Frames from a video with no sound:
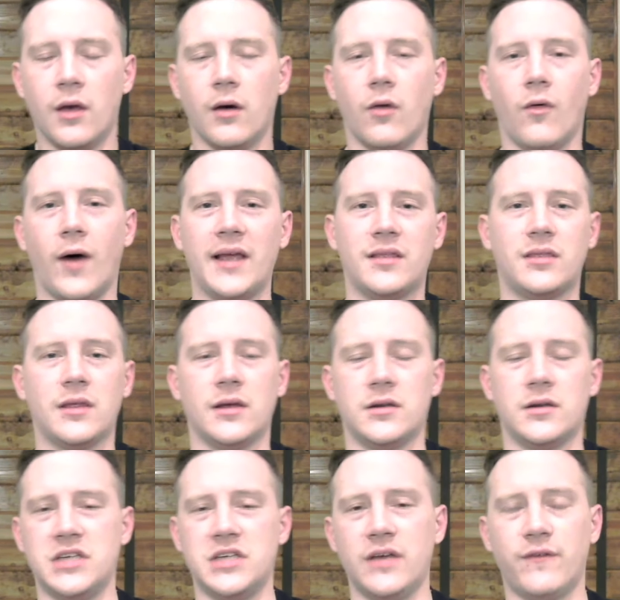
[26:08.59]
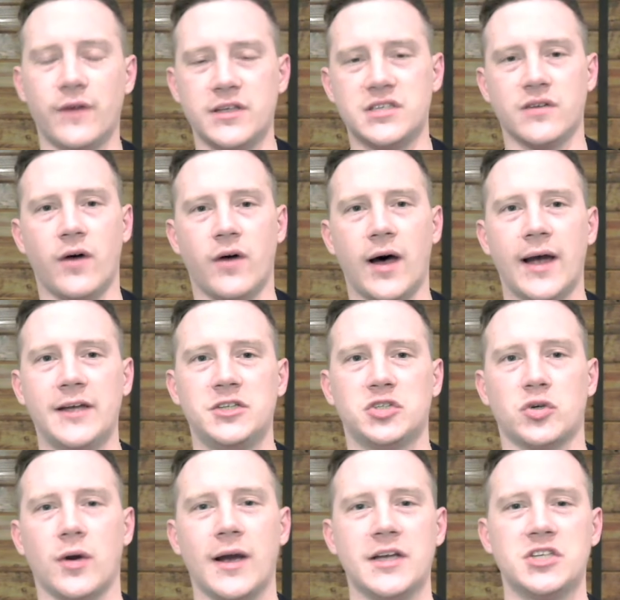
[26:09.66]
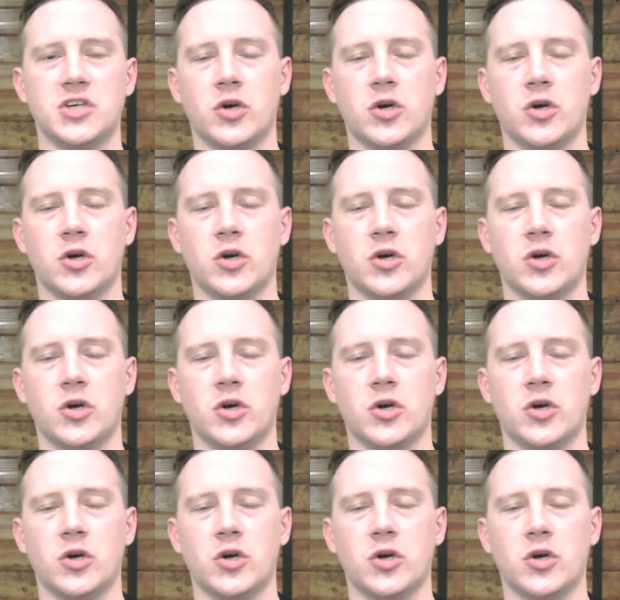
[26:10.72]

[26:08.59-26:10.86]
like the defensive line, trying to